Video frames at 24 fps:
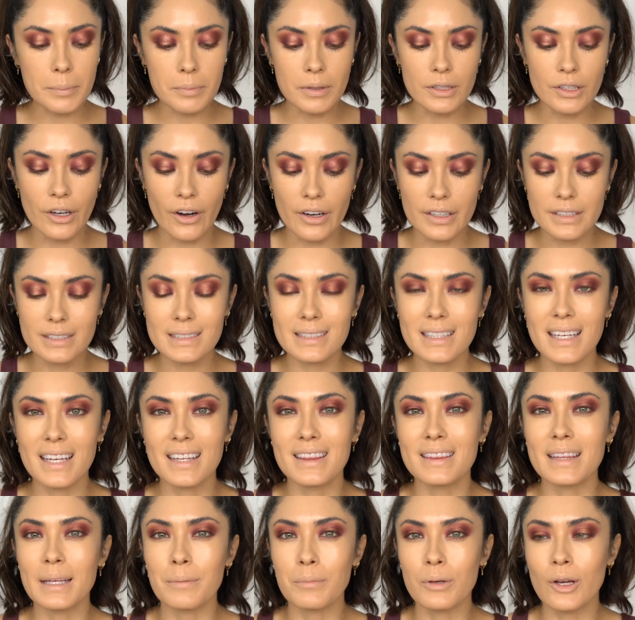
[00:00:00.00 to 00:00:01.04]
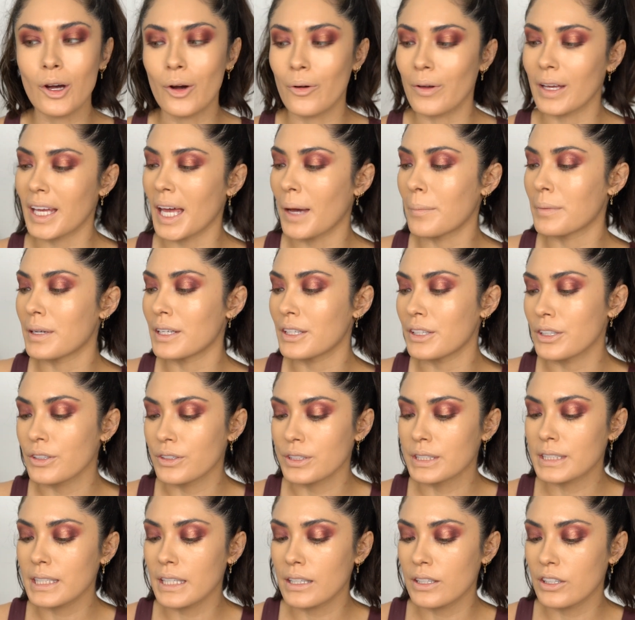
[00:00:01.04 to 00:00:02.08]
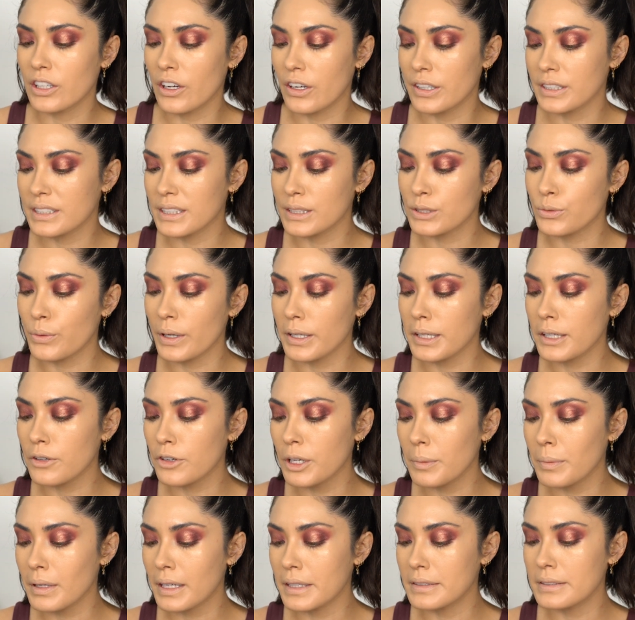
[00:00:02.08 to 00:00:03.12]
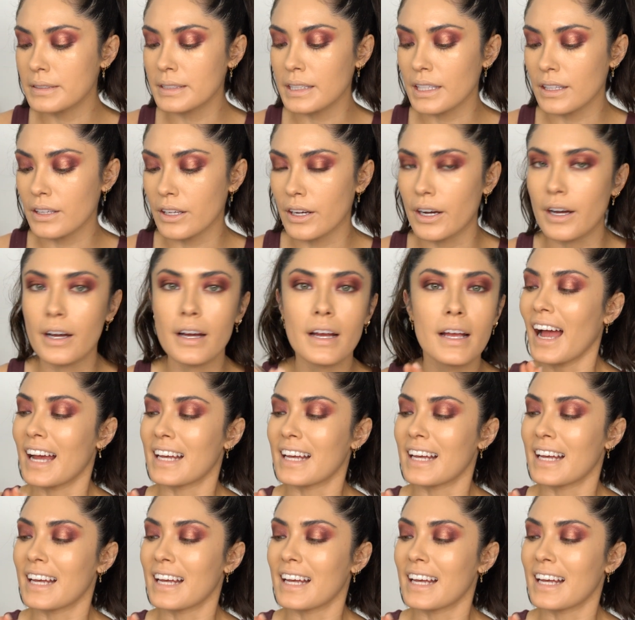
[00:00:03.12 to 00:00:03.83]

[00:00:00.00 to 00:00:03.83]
Keep the NARS skin theme going, I'm gonna use NARS's Radiant Creamy Concealer.